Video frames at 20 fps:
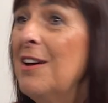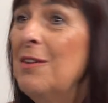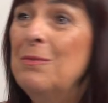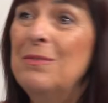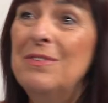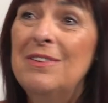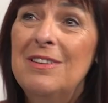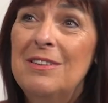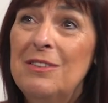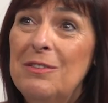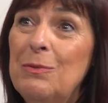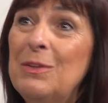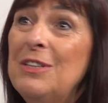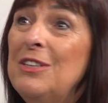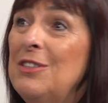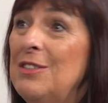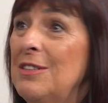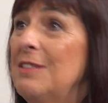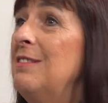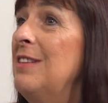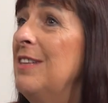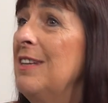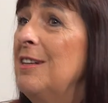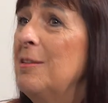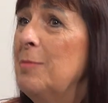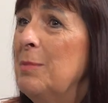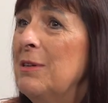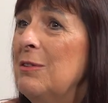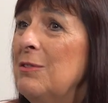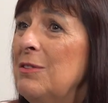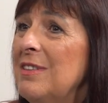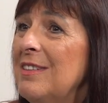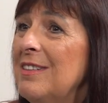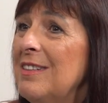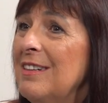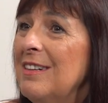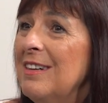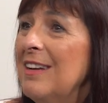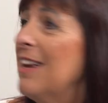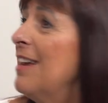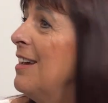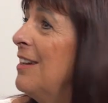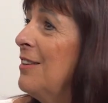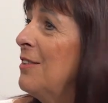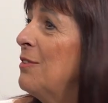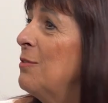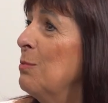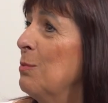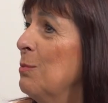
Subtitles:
And when you do think about it, clients